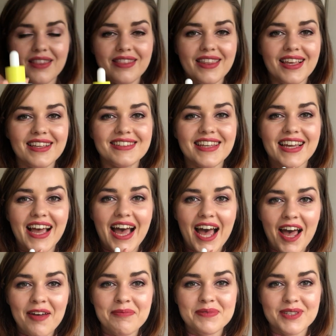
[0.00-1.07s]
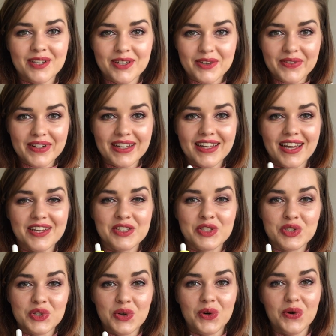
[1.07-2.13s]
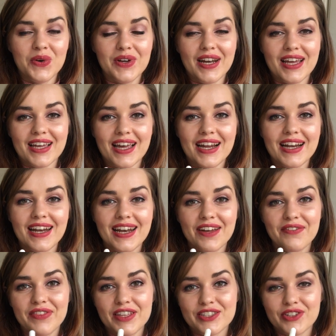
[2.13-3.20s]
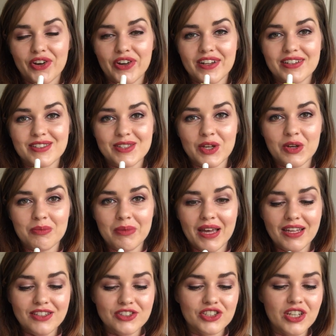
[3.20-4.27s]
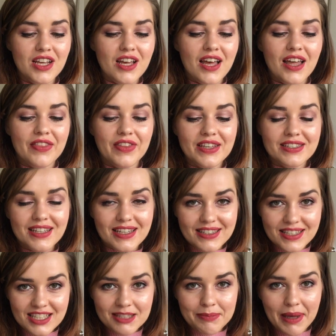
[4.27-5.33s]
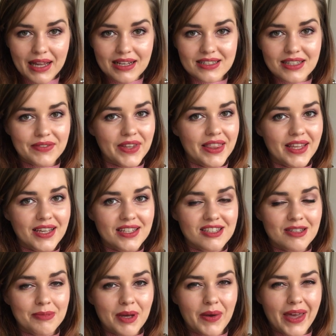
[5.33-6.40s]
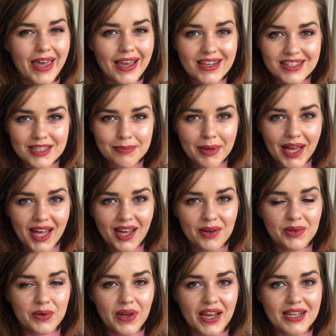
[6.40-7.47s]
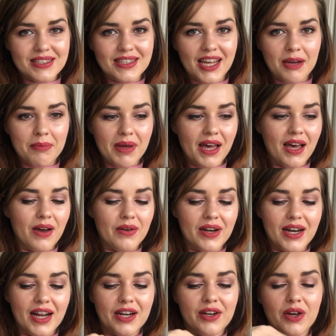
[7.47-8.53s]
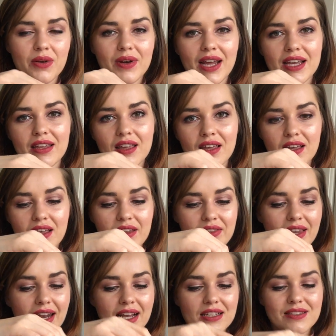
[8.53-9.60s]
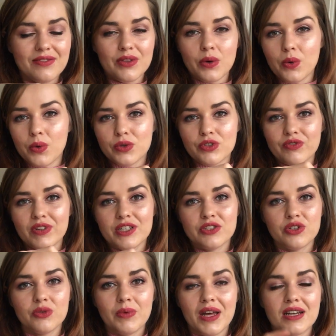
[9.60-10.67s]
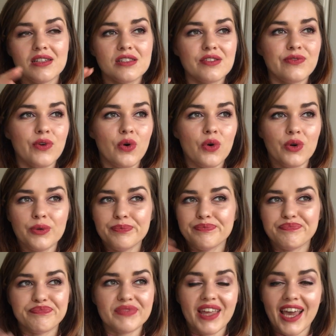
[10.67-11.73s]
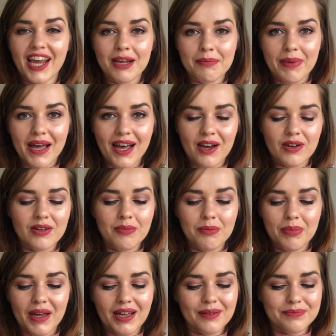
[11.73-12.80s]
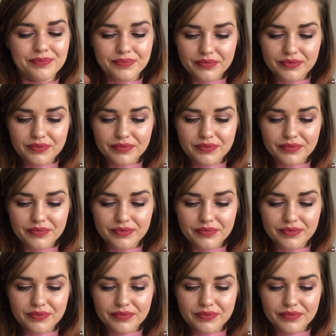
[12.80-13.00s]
This I absolutely adore. Like, I love this oil so much. This is expensive. I think it's about £80 or £88, and I know like the likes of The Ordinary do ones for £8, but